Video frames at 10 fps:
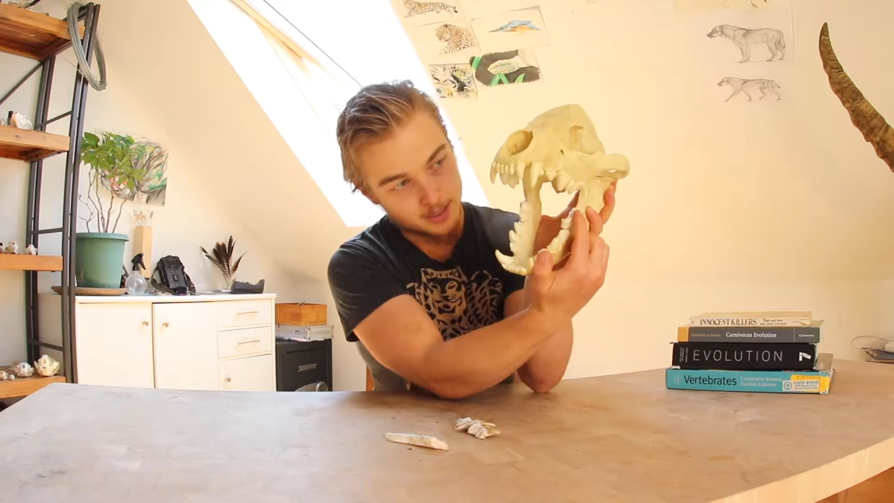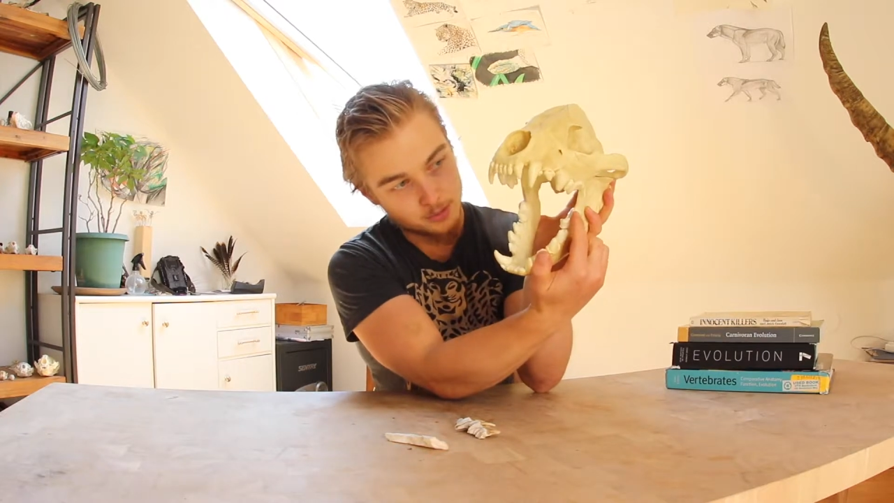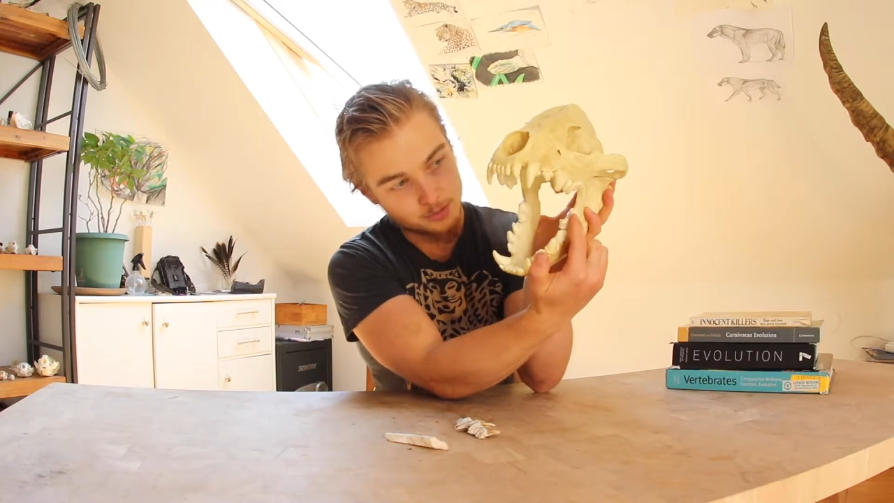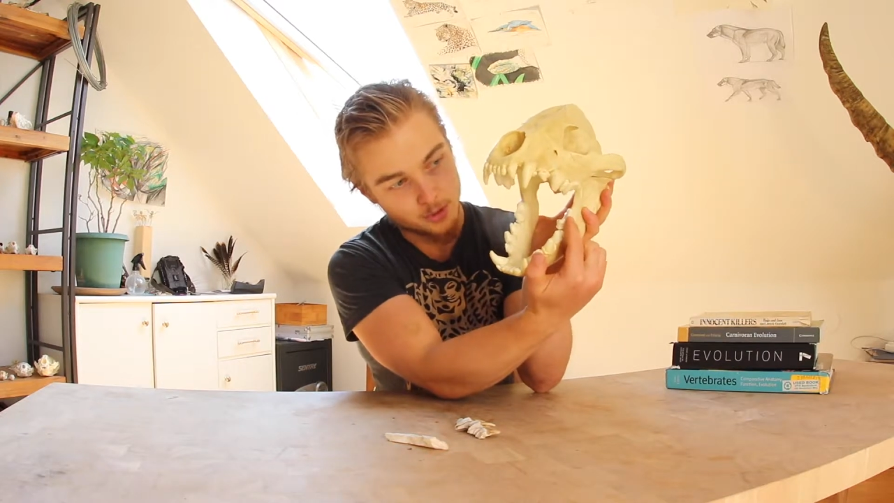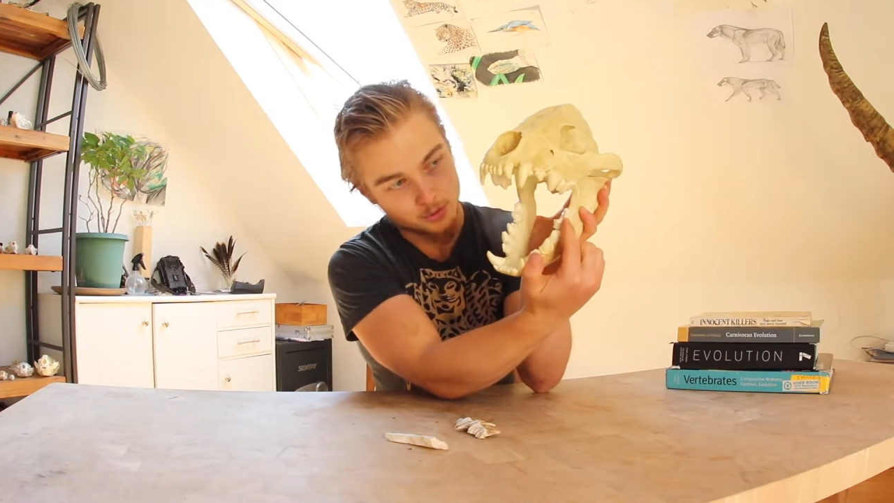
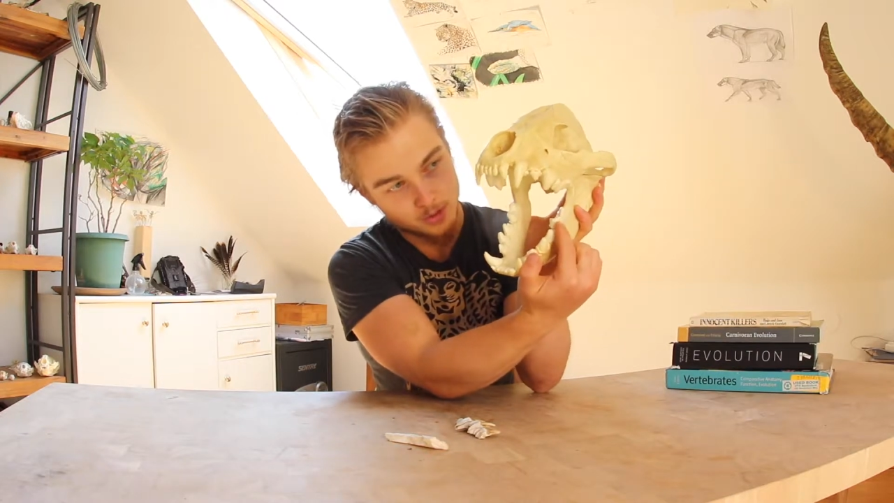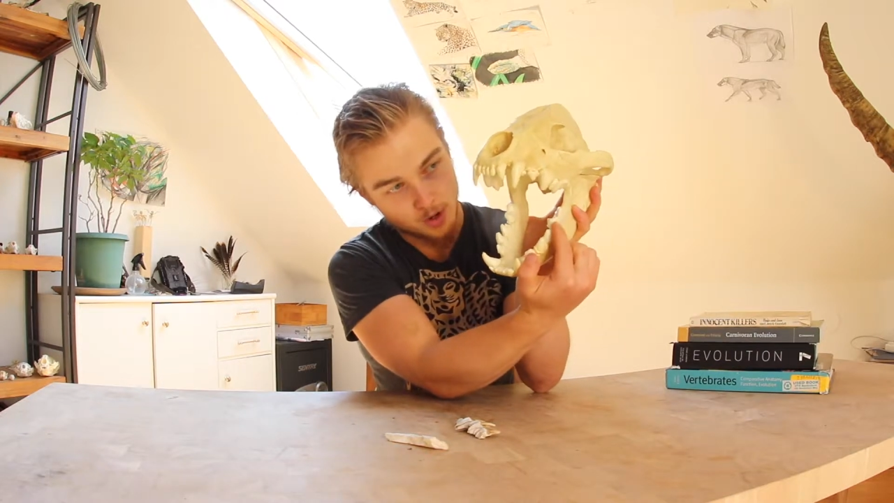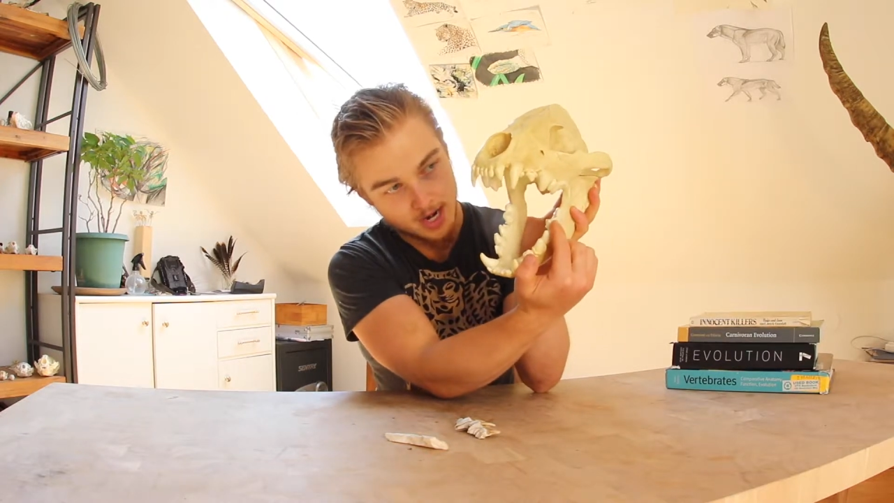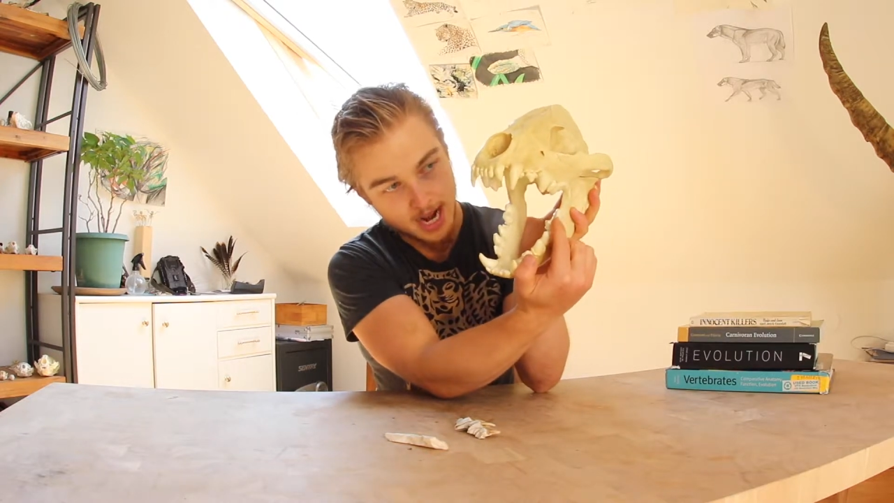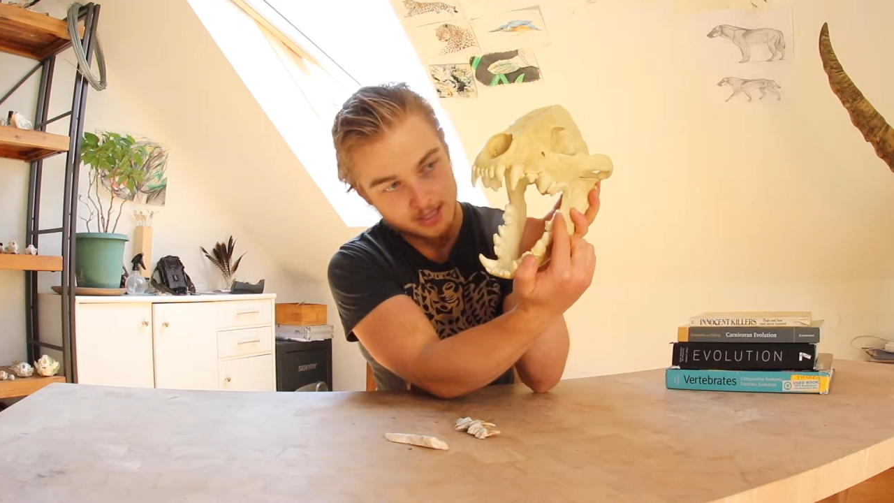use those
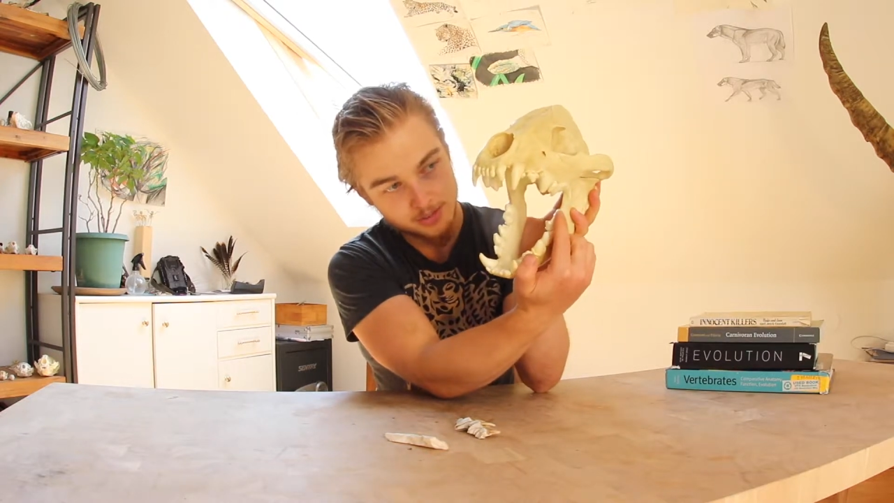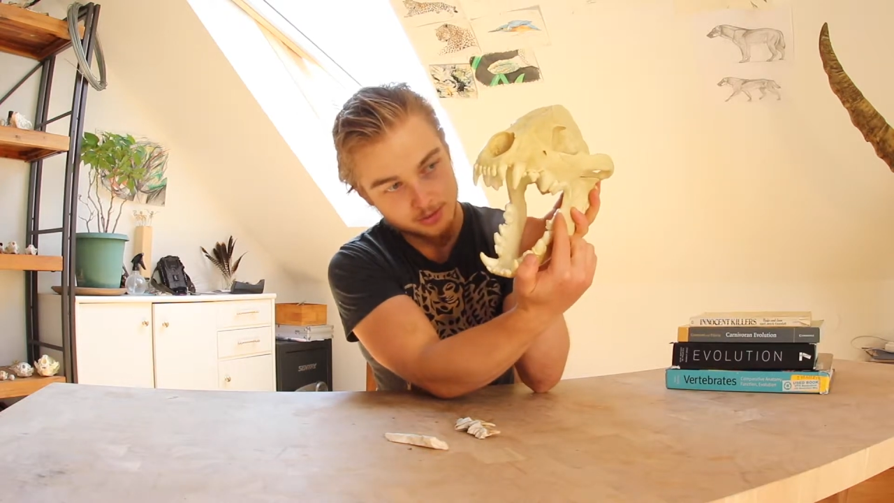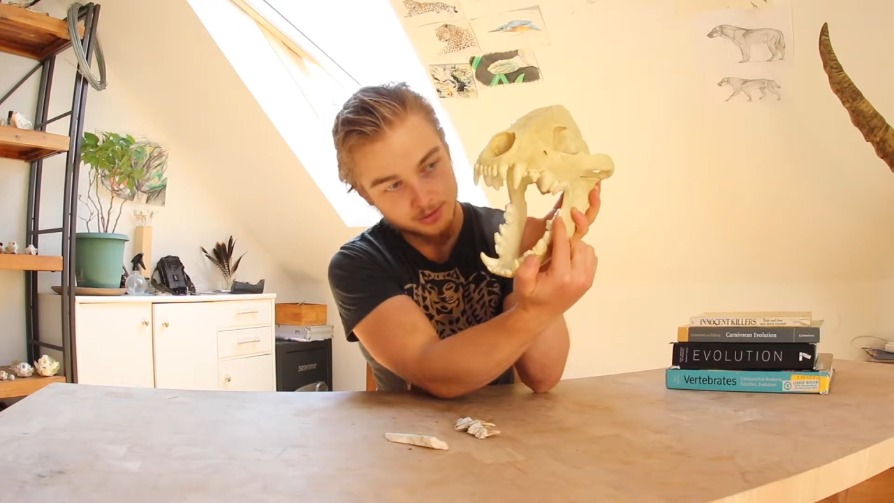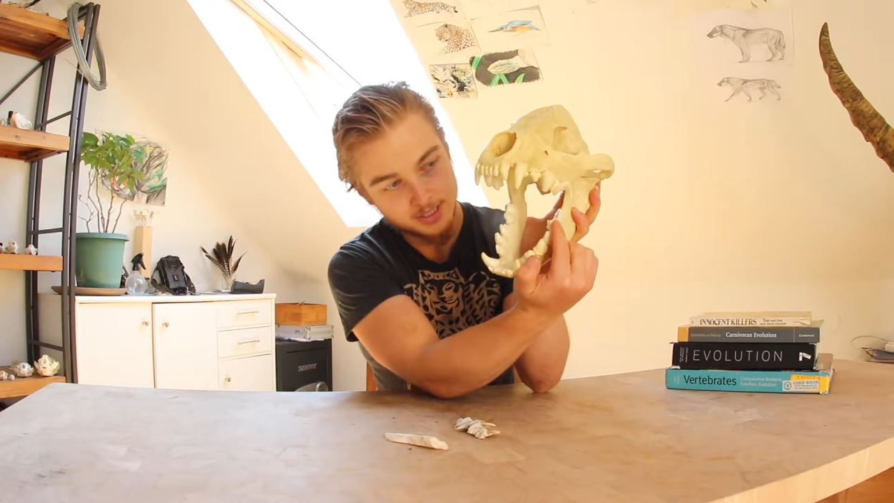carnassial